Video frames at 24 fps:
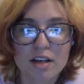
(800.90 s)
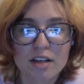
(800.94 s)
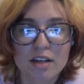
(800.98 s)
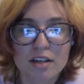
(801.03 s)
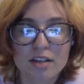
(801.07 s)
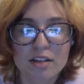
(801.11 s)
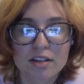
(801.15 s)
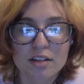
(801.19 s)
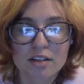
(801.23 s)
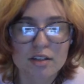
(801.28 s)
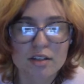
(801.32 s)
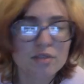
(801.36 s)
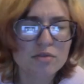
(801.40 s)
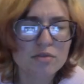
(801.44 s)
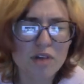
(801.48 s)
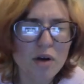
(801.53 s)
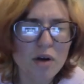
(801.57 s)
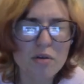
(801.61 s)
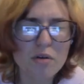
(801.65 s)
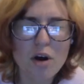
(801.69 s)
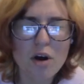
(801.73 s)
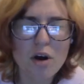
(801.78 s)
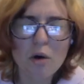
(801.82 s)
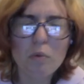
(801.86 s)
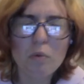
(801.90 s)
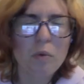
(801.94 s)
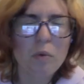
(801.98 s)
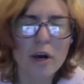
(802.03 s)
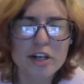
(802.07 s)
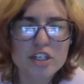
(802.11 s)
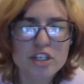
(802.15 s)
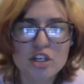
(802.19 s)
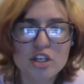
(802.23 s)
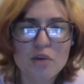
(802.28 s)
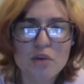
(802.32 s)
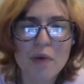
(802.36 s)
You don't know
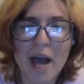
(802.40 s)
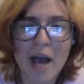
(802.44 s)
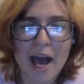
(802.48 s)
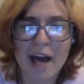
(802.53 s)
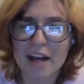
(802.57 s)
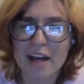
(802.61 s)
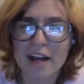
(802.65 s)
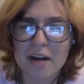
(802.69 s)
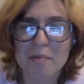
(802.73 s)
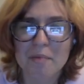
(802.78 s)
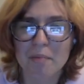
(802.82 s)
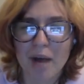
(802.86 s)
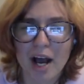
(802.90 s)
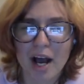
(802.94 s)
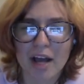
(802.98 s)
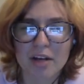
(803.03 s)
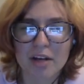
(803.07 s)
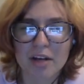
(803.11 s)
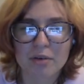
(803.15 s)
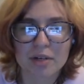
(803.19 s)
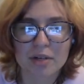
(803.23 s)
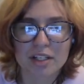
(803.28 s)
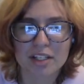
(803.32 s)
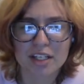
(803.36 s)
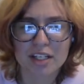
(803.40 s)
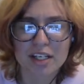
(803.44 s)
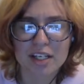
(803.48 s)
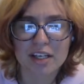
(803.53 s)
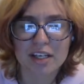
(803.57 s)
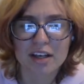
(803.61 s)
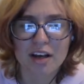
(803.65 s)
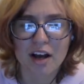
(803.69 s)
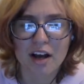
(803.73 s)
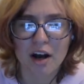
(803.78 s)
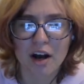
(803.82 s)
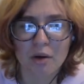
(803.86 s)
what you had in mind, really.
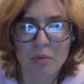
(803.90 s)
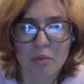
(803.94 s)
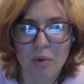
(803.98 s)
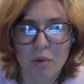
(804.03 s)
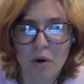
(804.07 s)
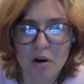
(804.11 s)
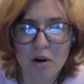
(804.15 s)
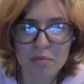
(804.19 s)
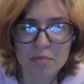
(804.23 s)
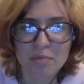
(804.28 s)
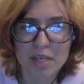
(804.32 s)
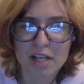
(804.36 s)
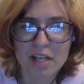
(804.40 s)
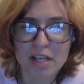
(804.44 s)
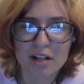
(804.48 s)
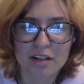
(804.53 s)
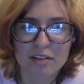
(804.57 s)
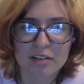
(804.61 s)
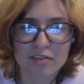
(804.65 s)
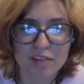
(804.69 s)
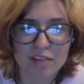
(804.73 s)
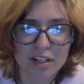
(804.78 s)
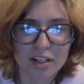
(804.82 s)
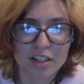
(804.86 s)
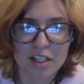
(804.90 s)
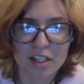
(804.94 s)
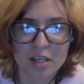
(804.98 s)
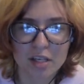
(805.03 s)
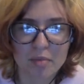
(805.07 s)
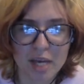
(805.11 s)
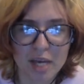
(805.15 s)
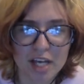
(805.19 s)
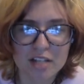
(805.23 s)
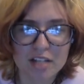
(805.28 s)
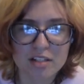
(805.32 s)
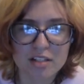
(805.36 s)
A warm meal and friendly
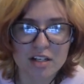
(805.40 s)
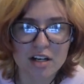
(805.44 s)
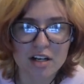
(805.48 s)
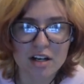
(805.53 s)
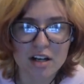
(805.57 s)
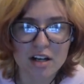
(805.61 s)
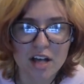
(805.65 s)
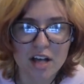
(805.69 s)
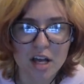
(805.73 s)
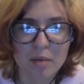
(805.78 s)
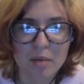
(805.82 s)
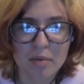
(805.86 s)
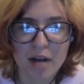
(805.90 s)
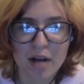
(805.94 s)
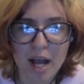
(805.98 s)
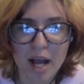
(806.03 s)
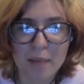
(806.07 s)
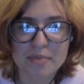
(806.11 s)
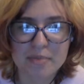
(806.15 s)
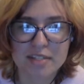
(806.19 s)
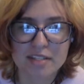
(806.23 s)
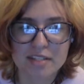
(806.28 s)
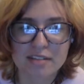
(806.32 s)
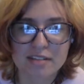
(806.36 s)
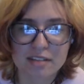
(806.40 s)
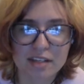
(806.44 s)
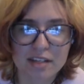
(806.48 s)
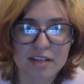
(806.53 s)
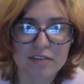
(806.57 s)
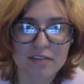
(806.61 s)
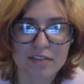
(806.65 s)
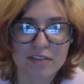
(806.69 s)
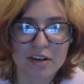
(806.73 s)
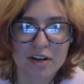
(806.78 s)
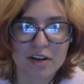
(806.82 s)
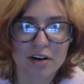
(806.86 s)
banter? Perhaps a sling
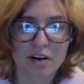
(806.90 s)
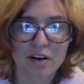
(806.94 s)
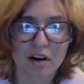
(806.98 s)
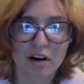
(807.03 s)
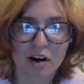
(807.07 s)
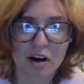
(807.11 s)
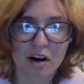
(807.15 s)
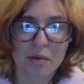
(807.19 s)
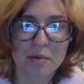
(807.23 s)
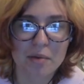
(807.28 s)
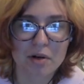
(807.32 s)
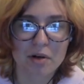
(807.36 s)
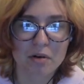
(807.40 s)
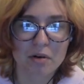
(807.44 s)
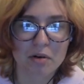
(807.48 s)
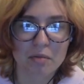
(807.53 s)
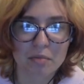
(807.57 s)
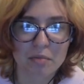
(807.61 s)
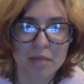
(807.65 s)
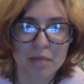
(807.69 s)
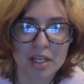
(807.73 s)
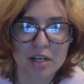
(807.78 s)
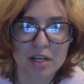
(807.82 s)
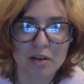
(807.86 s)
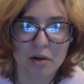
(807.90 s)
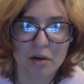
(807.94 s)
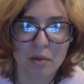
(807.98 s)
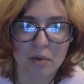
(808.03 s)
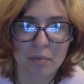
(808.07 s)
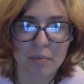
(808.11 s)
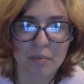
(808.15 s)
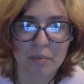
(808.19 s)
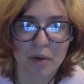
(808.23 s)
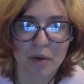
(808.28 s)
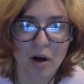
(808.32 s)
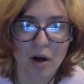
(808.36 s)
for your arm and a remedial
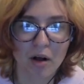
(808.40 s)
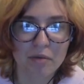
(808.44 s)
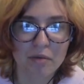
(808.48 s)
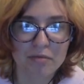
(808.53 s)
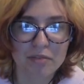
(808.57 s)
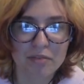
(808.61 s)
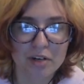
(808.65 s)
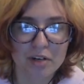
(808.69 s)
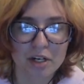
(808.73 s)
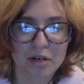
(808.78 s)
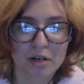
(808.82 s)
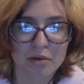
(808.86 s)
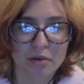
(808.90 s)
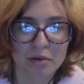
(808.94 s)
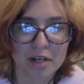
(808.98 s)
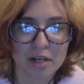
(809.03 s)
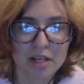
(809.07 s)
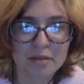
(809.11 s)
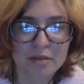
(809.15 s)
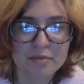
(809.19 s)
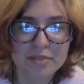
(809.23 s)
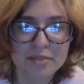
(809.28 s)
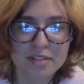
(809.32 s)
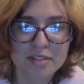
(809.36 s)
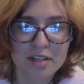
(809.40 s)
balm for your ribs?